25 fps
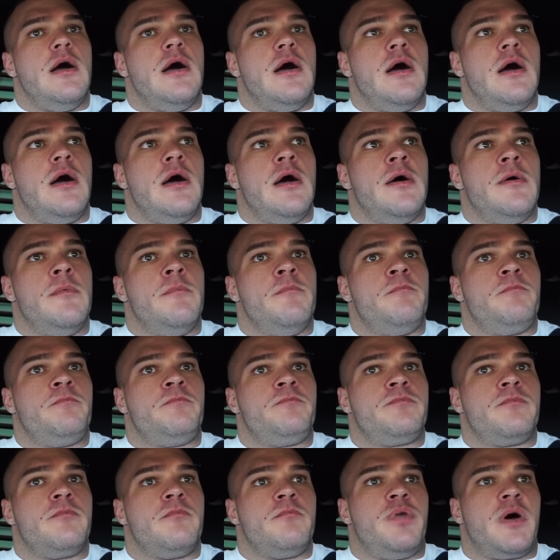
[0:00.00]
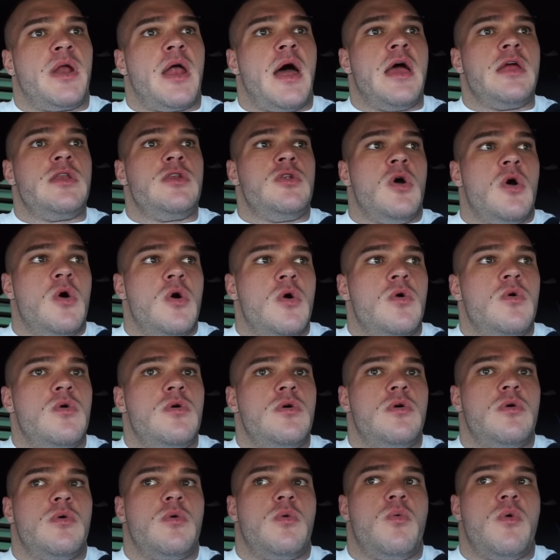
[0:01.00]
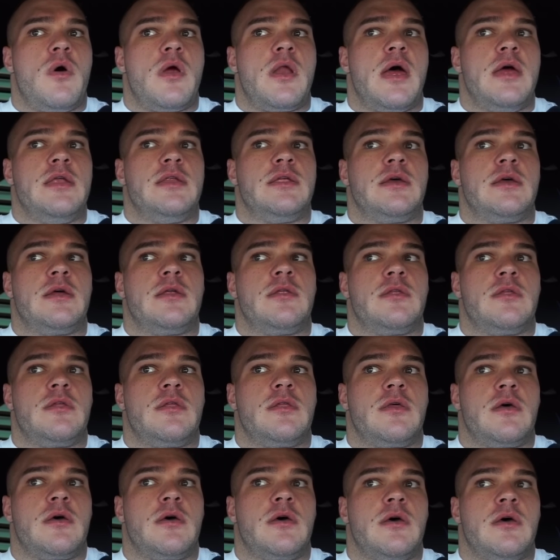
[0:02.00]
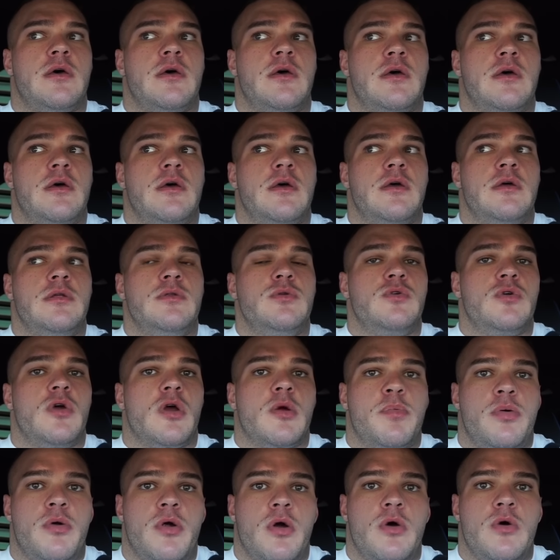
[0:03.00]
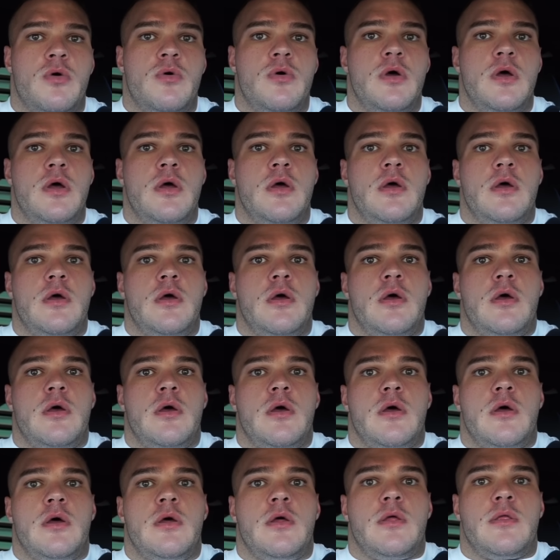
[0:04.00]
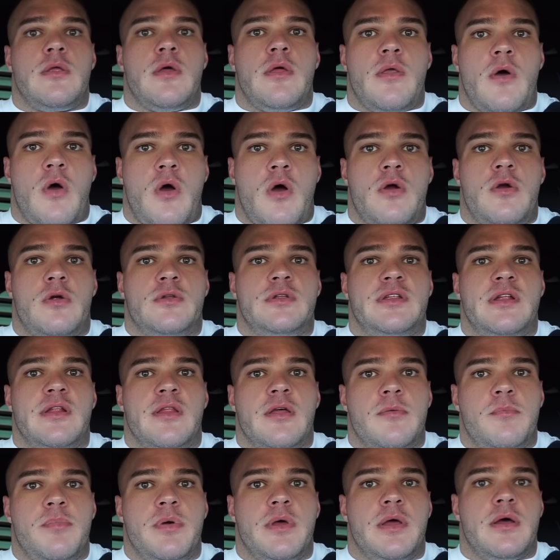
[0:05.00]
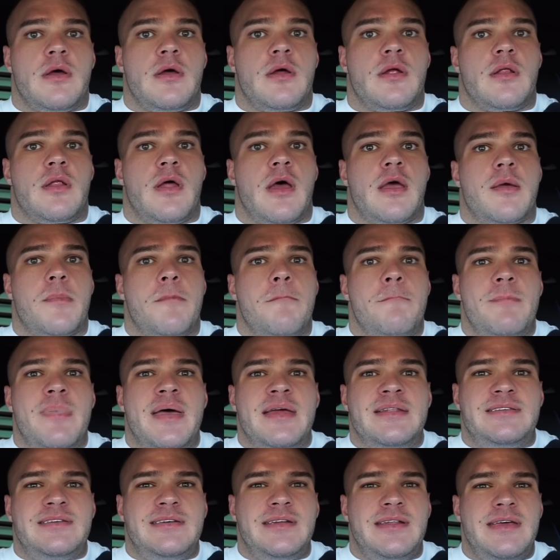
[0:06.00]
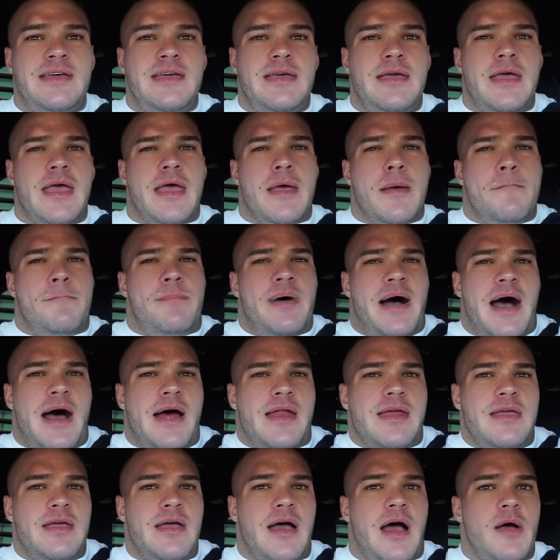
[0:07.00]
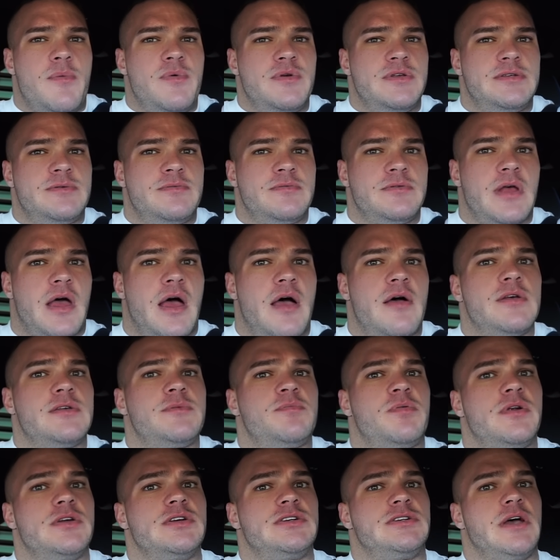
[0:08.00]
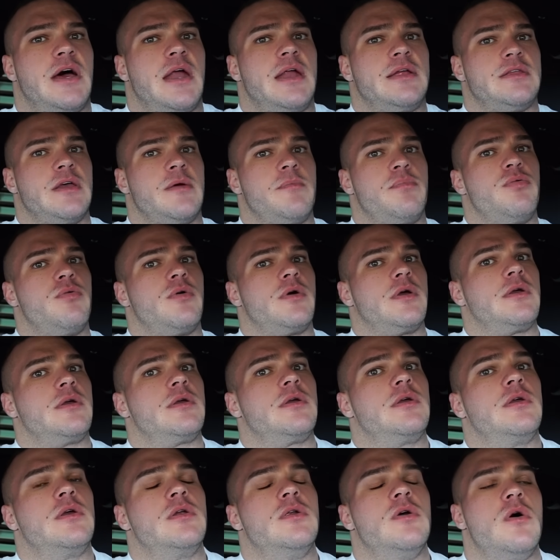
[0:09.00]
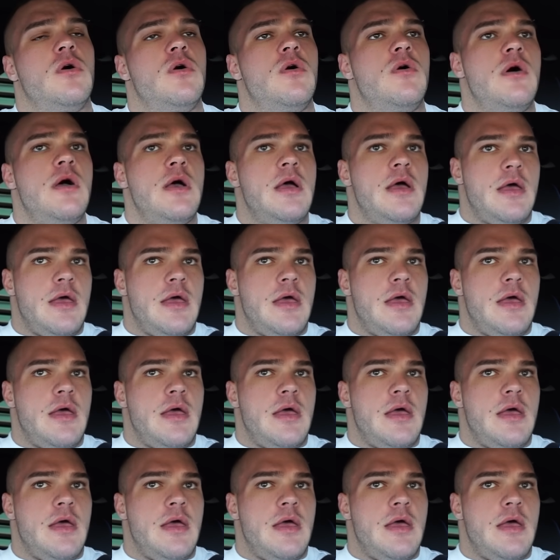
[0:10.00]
But I know when I did the New York Pro, then the Arnold, then the Olympia, like mentally and body, I was pretty shot at that point, you know?